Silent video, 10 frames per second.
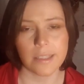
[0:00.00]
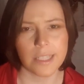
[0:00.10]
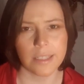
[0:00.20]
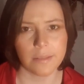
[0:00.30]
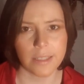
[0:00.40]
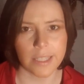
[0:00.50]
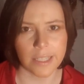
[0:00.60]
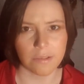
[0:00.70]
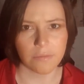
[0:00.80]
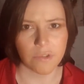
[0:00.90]
Indeed,
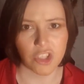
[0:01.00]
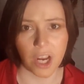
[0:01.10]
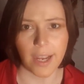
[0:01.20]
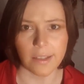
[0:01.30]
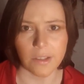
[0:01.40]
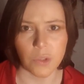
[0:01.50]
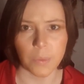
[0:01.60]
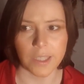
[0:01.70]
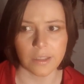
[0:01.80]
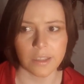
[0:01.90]
it
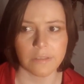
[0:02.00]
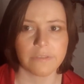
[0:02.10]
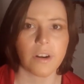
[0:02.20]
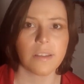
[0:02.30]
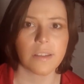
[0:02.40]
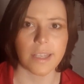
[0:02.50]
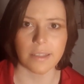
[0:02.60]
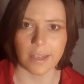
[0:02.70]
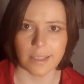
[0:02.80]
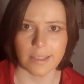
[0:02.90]
shines when it confronts
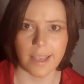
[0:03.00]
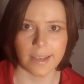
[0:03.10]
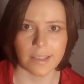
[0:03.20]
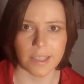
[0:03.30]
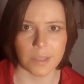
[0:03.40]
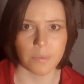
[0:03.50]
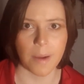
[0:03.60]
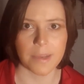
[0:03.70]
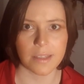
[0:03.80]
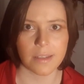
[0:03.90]
and dissects this
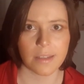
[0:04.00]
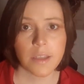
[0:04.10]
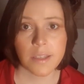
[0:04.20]
premise.